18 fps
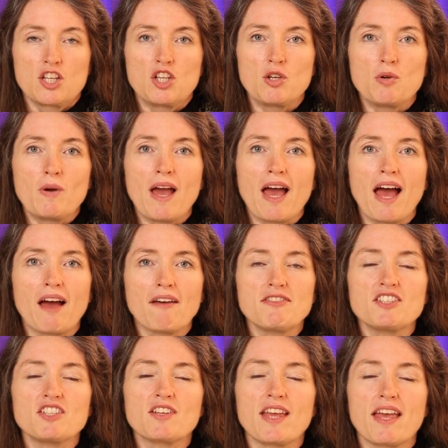You
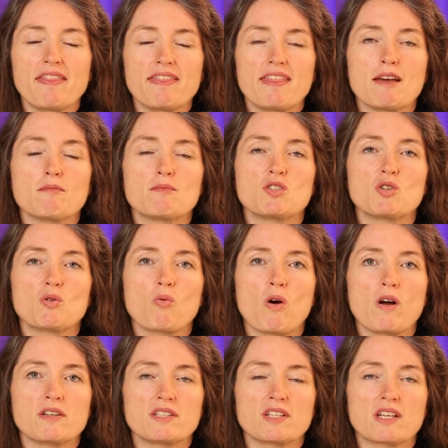have to get them to
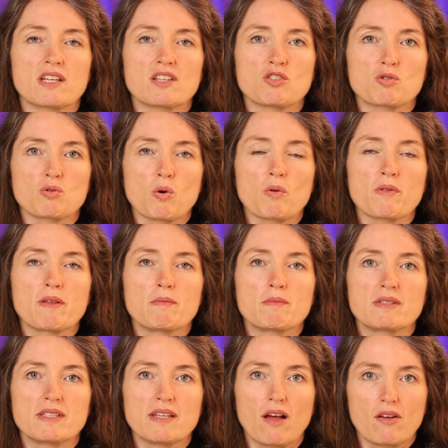want to control
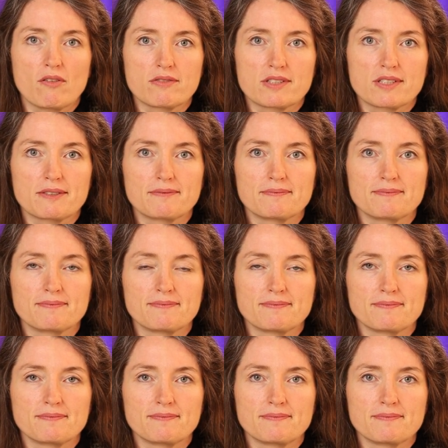themselves.
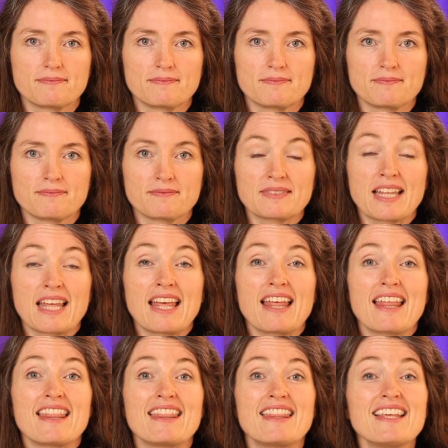
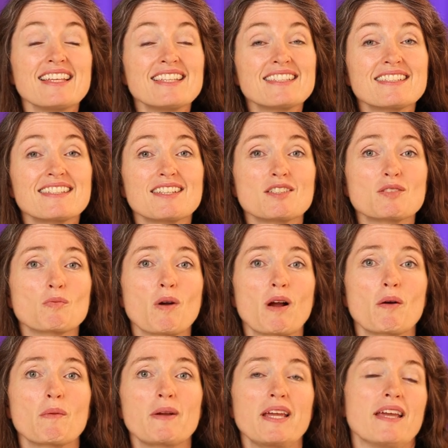This is
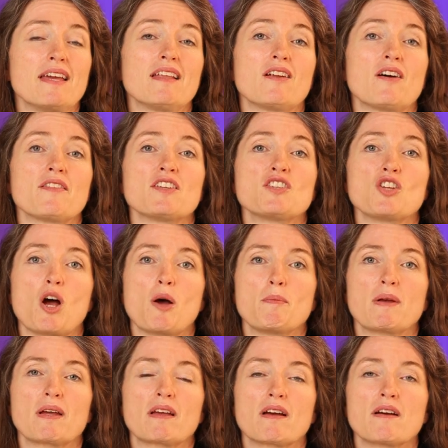where we hit on the
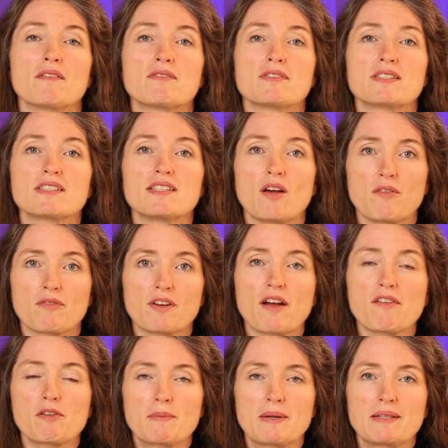topic of
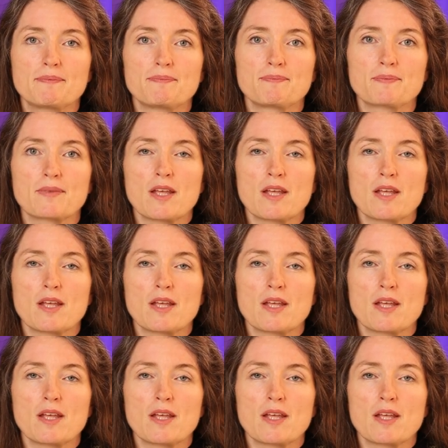self-government.